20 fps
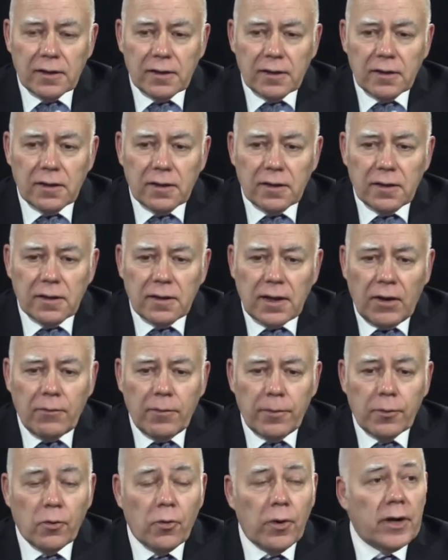that would
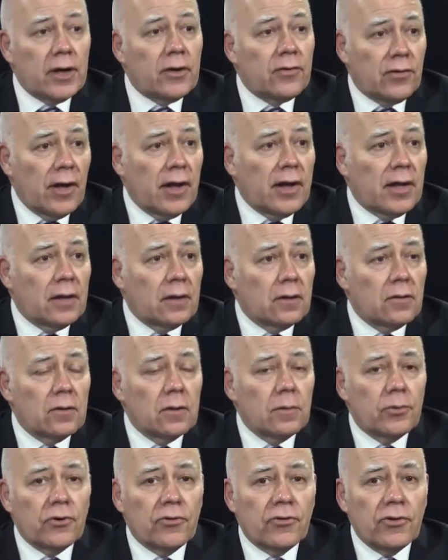be quite exciting
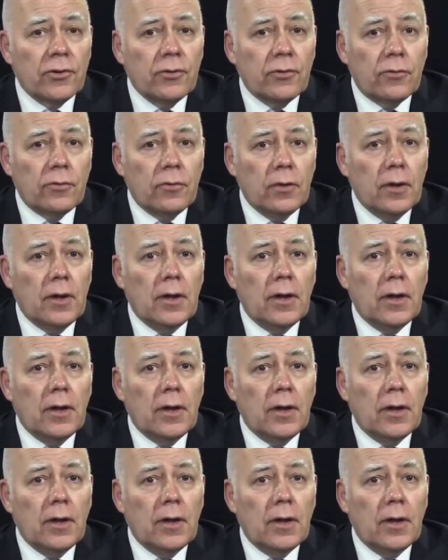to pursue.